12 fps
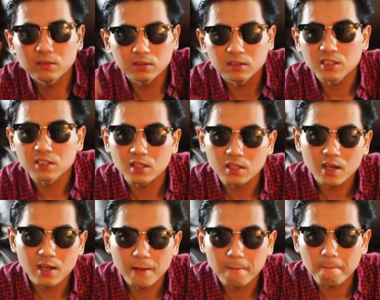These are
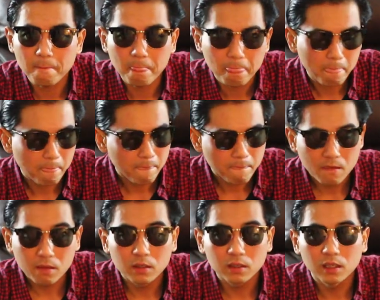
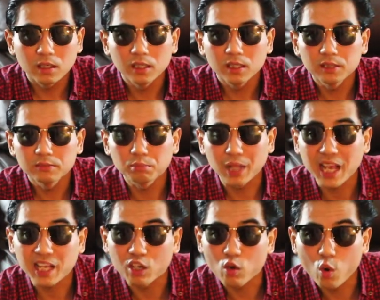the um,
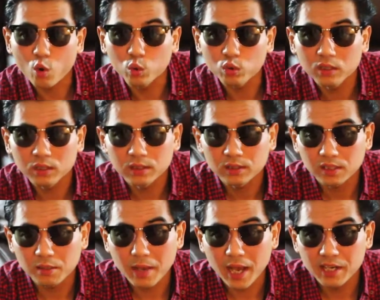black and gold
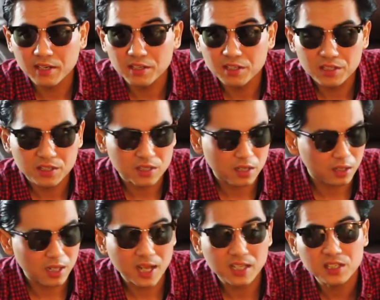Commanders
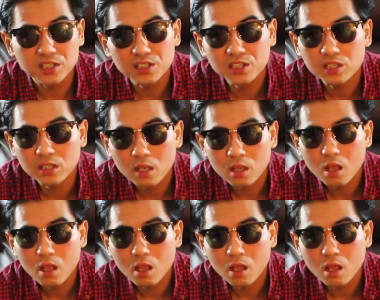sunglasses.